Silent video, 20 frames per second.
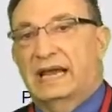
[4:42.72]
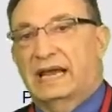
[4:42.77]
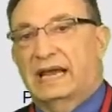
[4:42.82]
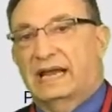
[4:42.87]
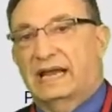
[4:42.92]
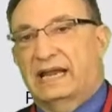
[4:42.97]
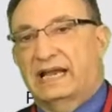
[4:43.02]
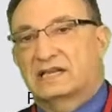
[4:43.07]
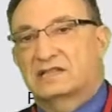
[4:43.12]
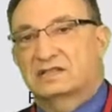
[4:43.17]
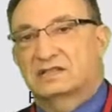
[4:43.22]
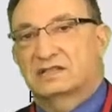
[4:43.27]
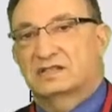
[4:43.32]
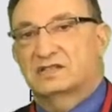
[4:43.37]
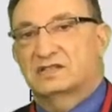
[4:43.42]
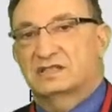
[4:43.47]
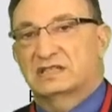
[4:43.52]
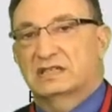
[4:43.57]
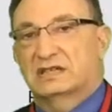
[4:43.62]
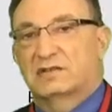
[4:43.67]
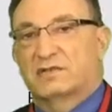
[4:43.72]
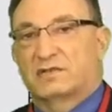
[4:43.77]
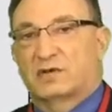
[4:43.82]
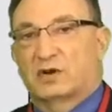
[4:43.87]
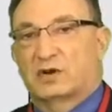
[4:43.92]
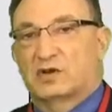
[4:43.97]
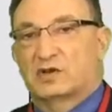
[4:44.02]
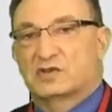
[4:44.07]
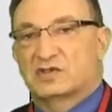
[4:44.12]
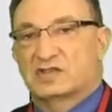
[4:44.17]
and as such, Cedar
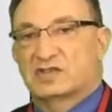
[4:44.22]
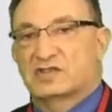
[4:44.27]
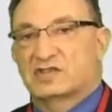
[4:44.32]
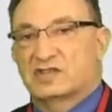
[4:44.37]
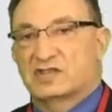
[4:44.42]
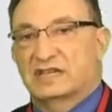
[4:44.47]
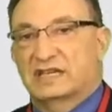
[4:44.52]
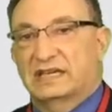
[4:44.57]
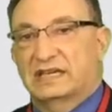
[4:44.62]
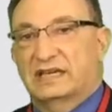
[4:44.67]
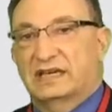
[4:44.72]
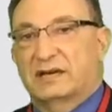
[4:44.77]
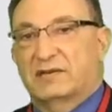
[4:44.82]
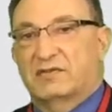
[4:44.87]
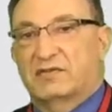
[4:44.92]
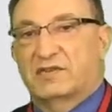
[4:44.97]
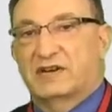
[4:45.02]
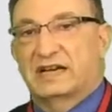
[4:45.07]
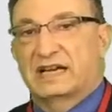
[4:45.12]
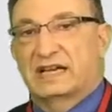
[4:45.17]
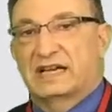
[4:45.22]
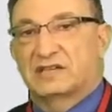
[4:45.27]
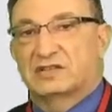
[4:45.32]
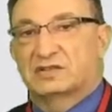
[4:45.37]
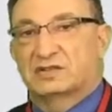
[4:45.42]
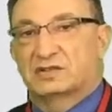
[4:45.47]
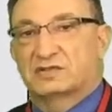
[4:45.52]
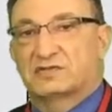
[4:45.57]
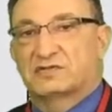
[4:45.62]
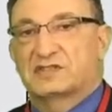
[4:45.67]
Falls is the
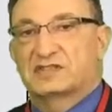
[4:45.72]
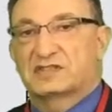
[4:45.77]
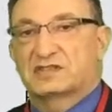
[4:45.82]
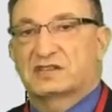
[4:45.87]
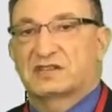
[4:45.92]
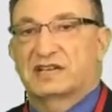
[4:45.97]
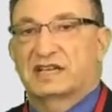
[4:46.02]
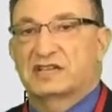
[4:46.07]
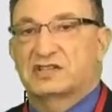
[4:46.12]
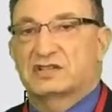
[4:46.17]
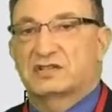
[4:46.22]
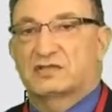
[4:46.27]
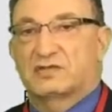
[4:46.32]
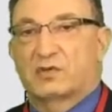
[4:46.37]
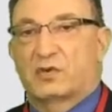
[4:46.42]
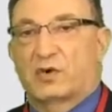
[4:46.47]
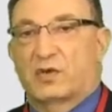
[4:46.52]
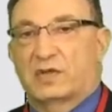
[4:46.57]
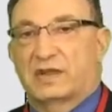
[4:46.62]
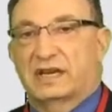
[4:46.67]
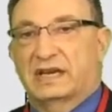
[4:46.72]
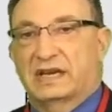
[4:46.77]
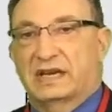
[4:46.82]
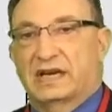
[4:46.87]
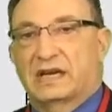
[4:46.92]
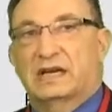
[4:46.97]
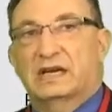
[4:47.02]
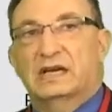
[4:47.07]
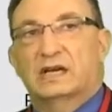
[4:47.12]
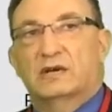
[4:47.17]
financial fiscal agent for the
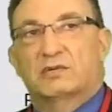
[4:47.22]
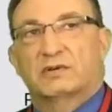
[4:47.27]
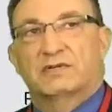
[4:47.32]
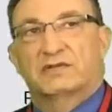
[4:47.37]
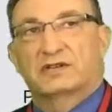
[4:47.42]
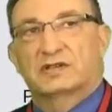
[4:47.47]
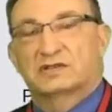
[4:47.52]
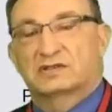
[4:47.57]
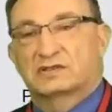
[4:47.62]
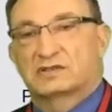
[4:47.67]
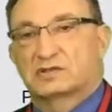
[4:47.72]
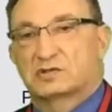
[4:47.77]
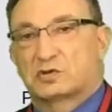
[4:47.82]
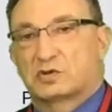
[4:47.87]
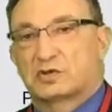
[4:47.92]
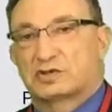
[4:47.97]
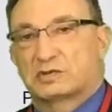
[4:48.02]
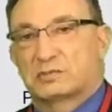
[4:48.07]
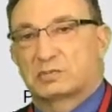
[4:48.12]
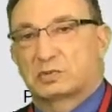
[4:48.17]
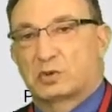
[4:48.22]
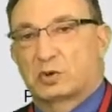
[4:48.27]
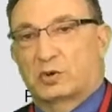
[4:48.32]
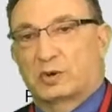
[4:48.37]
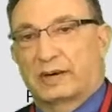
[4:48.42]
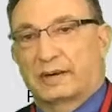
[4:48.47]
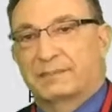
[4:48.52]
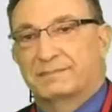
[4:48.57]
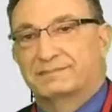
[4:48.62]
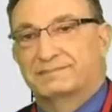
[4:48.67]
River Hills Consortium
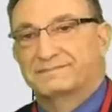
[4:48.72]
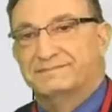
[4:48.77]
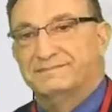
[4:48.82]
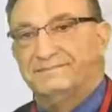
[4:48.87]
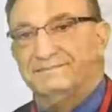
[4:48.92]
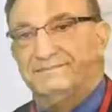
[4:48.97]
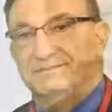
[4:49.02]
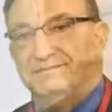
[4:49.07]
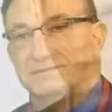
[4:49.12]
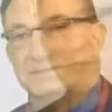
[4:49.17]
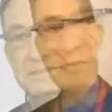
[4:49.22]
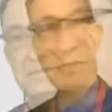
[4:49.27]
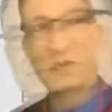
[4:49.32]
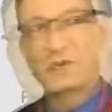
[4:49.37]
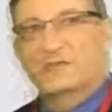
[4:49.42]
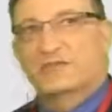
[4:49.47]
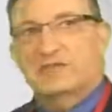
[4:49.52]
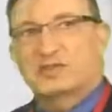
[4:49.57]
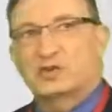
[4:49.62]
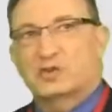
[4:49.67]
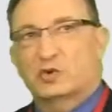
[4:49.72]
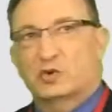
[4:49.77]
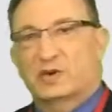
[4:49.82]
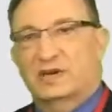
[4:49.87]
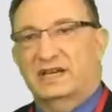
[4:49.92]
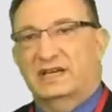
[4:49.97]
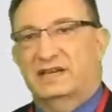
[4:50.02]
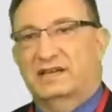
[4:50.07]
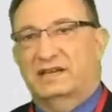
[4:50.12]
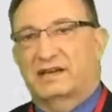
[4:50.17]
program. I hope you've
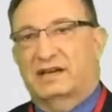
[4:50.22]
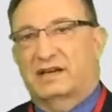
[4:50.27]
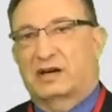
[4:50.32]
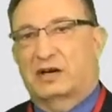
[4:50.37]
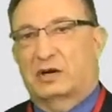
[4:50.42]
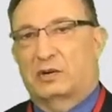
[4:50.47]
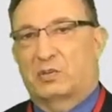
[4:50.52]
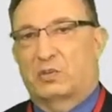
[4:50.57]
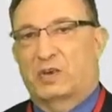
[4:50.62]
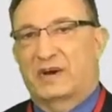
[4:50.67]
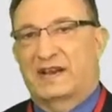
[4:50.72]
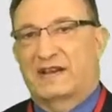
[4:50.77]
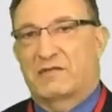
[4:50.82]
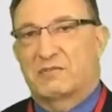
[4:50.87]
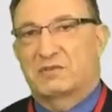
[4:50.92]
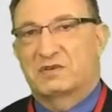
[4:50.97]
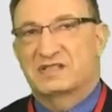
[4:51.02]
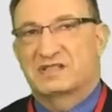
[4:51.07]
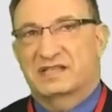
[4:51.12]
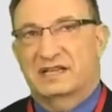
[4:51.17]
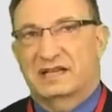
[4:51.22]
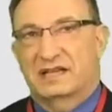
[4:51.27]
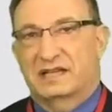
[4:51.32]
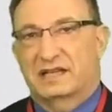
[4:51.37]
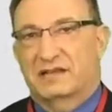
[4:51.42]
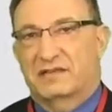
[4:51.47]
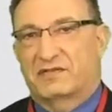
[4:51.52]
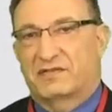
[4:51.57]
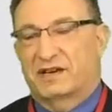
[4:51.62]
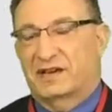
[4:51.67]
enjoyed our way of presenting
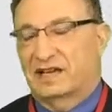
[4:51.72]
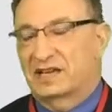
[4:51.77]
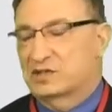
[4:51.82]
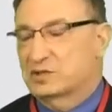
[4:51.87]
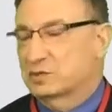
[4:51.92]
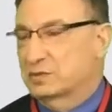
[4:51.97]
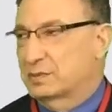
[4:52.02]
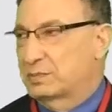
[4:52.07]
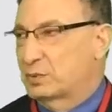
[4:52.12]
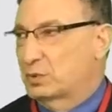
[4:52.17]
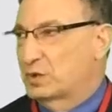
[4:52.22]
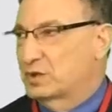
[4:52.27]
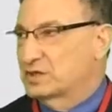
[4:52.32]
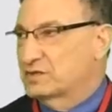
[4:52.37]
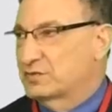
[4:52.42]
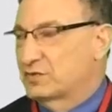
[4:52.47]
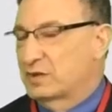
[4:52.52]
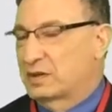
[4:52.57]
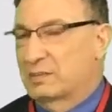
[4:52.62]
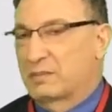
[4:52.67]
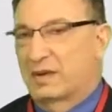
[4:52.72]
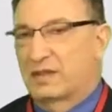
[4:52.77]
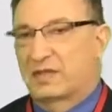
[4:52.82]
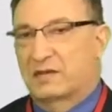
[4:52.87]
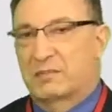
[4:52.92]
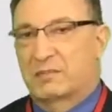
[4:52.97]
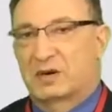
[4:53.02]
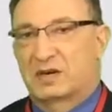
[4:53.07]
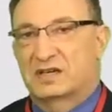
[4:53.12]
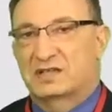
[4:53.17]
the financial reports for the month
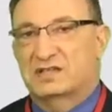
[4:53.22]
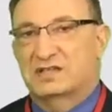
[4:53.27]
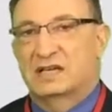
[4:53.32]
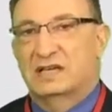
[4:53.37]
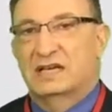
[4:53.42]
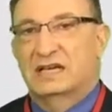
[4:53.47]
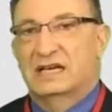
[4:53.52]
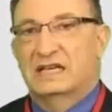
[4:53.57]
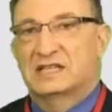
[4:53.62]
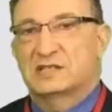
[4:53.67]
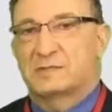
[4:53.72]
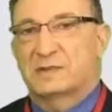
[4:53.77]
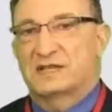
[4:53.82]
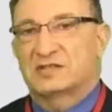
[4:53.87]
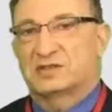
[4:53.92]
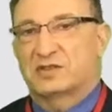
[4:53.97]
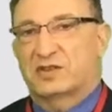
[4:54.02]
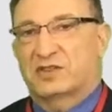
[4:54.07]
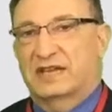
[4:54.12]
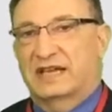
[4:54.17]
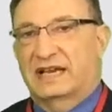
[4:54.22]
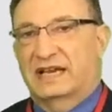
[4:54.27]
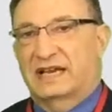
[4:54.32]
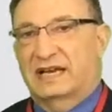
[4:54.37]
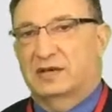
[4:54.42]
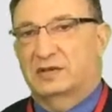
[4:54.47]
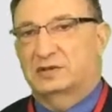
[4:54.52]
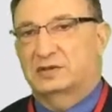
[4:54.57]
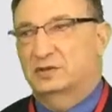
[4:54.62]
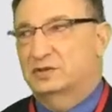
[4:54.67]
of March. Special thank
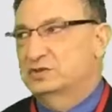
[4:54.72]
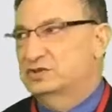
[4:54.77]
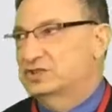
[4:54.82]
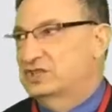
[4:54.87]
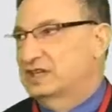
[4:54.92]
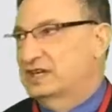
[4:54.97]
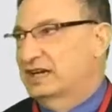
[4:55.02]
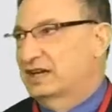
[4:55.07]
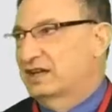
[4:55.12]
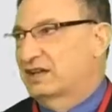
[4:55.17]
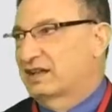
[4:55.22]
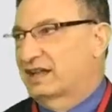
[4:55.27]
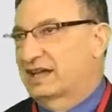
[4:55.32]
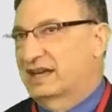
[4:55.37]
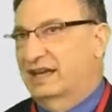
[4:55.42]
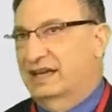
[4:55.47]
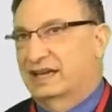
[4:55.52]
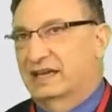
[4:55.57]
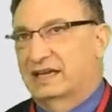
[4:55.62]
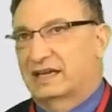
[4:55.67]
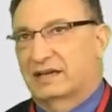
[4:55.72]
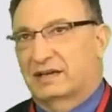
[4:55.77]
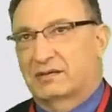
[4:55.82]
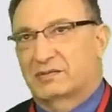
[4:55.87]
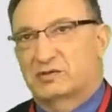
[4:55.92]
out to Janelle and